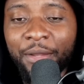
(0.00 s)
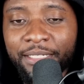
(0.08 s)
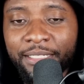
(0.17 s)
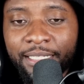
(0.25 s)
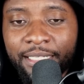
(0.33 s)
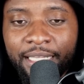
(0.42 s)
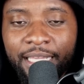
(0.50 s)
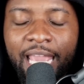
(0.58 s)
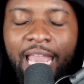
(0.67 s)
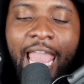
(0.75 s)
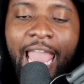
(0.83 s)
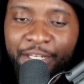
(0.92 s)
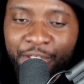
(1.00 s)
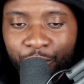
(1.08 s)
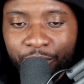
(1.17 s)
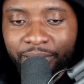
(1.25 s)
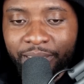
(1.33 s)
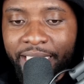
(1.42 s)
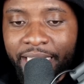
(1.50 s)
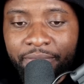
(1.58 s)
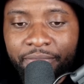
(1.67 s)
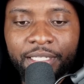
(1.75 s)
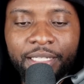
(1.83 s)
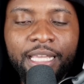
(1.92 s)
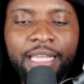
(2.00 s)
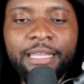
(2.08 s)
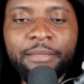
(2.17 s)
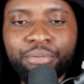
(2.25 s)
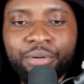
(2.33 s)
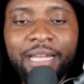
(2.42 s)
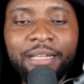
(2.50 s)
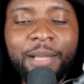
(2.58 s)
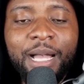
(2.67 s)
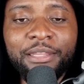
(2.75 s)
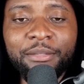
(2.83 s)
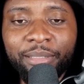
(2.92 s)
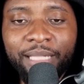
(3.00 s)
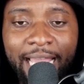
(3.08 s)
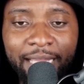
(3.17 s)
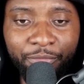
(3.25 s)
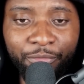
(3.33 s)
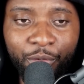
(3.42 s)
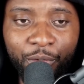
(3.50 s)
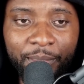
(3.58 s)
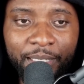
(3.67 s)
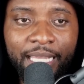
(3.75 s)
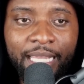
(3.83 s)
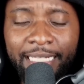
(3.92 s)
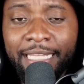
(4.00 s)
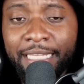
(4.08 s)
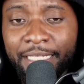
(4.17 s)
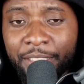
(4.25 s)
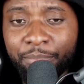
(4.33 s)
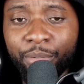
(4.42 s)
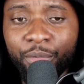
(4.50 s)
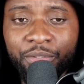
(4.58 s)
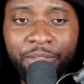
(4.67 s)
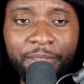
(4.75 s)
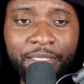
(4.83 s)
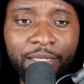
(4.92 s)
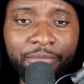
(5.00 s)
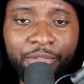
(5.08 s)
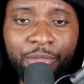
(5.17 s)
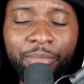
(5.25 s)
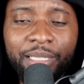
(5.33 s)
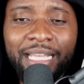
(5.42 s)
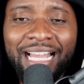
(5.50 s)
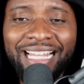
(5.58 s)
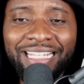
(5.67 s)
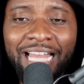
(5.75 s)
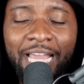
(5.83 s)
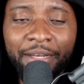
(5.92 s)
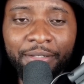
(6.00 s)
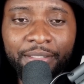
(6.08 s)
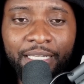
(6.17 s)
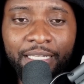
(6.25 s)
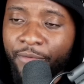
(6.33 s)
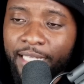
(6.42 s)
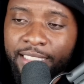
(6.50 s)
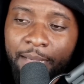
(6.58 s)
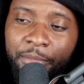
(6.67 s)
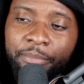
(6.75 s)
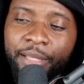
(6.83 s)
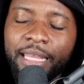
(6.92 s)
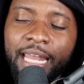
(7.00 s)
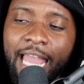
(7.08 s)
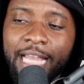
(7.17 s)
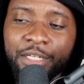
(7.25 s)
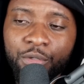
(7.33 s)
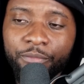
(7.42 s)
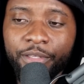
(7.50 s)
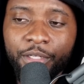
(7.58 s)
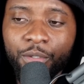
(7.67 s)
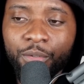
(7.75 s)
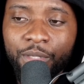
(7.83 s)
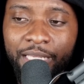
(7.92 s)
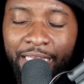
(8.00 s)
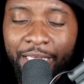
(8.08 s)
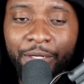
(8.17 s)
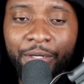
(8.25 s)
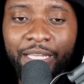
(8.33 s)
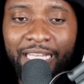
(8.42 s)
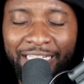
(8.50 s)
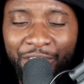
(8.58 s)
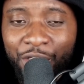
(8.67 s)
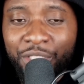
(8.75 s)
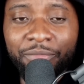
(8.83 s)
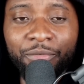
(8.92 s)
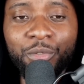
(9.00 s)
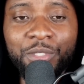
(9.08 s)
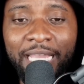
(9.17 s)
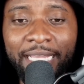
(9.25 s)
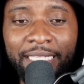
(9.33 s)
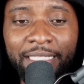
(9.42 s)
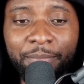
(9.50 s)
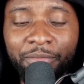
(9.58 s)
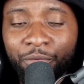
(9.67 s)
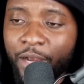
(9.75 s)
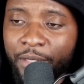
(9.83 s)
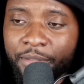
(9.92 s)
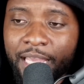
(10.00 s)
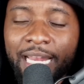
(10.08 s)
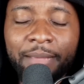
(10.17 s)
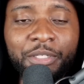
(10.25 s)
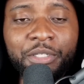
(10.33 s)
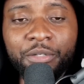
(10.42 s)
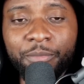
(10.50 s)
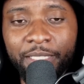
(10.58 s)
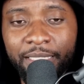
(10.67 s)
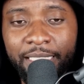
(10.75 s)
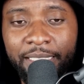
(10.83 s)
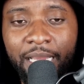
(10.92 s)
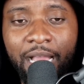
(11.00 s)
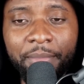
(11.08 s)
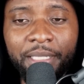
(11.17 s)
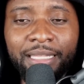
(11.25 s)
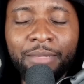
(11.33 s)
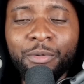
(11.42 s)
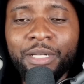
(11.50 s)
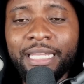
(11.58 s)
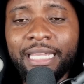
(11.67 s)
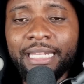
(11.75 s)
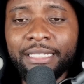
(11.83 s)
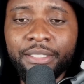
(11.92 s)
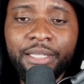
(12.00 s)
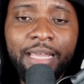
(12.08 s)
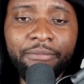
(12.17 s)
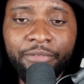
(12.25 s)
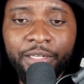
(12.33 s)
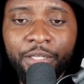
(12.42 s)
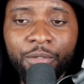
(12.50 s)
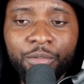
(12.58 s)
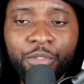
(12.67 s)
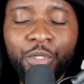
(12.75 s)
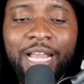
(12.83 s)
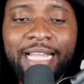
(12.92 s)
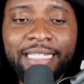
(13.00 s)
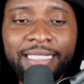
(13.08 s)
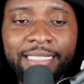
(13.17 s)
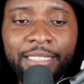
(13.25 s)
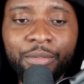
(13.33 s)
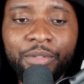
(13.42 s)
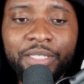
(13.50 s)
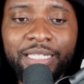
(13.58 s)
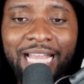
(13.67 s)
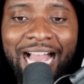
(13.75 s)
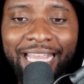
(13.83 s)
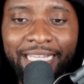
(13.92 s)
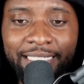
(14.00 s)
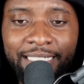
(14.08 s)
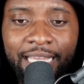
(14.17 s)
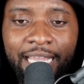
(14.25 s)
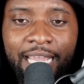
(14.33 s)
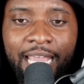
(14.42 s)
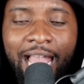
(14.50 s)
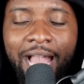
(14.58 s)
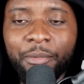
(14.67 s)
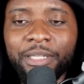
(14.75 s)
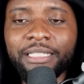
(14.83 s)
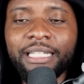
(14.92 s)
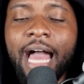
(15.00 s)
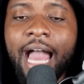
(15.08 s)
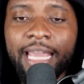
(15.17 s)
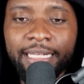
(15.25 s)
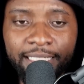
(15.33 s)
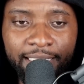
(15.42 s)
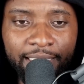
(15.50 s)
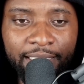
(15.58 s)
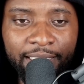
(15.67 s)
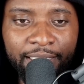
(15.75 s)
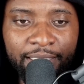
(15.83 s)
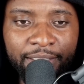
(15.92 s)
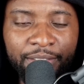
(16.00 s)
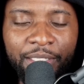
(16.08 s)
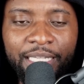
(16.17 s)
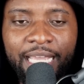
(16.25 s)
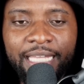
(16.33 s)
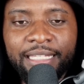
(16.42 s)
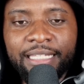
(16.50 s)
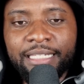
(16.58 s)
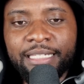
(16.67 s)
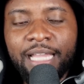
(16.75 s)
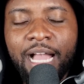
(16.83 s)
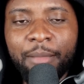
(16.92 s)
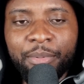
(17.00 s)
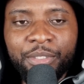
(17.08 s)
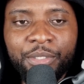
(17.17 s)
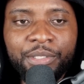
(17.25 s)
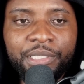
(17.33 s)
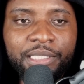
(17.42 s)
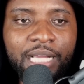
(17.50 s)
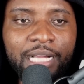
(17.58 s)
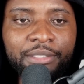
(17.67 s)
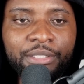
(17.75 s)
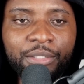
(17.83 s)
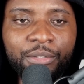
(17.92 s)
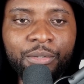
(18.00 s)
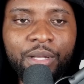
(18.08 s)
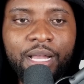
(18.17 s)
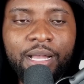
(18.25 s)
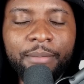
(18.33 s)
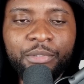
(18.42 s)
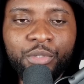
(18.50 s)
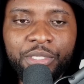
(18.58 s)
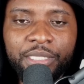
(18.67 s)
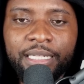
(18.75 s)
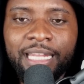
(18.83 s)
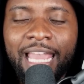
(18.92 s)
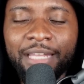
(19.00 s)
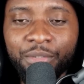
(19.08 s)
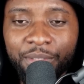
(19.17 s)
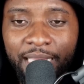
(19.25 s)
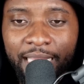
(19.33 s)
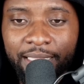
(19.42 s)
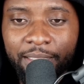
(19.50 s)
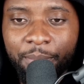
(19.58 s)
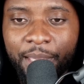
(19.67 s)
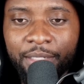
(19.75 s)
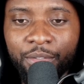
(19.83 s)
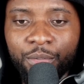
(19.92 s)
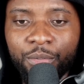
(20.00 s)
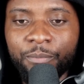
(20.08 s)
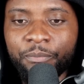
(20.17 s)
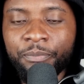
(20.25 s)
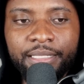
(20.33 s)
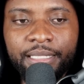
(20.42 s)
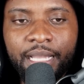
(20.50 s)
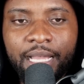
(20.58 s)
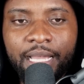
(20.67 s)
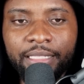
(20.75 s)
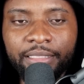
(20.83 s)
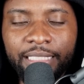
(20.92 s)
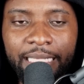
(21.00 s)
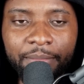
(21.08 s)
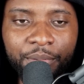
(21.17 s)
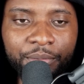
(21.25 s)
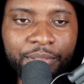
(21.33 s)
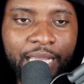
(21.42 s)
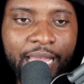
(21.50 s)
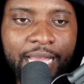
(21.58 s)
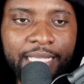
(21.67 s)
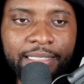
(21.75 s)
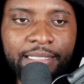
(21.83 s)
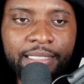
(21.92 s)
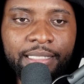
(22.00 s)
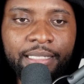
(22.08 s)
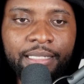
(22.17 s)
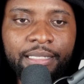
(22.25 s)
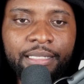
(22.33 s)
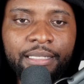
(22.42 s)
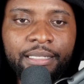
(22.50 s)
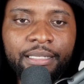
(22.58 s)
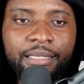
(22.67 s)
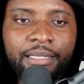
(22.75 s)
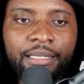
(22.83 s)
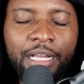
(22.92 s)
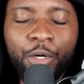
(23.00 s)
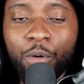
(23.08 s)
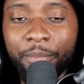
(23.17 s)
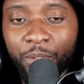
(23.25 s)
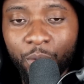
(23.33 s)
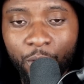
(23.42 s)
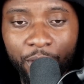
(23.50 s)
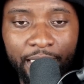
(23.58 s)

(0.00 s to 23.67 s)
doubted, Andrew believed. They brought him on the platform and he exposed himself to be a liar. In fact, I'm going to play that actual video here in just a few seconds. Before I do that, I'm just going to read this comment and then we're going to get into that video so you guys can see who this guy is, how he lied to get this opportunity to talk to um, Tristan and Andrew Tate, the men who he's uh, labeled as a criminal